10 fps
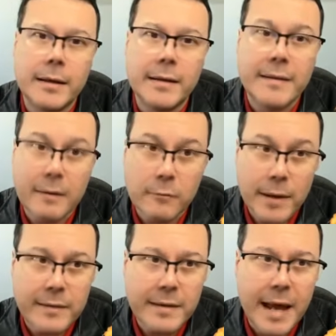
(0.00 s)
It's a
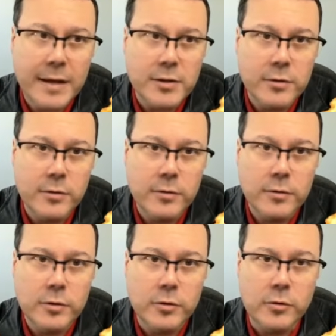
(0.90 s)
great deck to
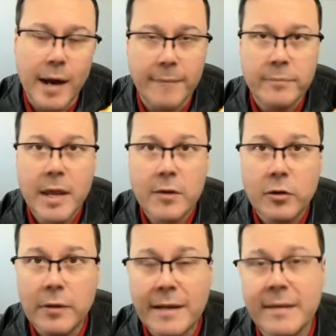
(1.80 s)
try.
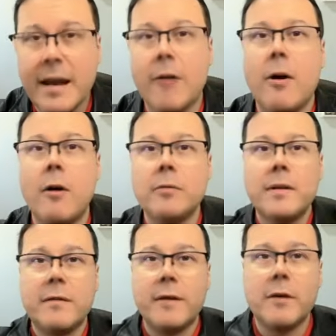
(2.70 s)
So let's see how all
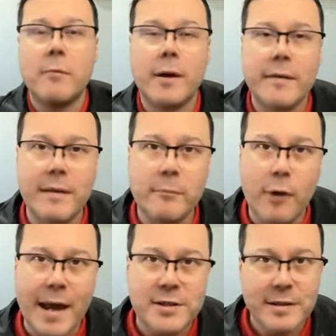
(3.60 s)
this thing works in
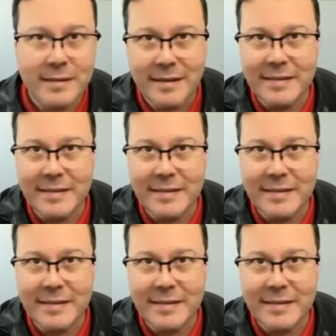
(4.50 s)
practice.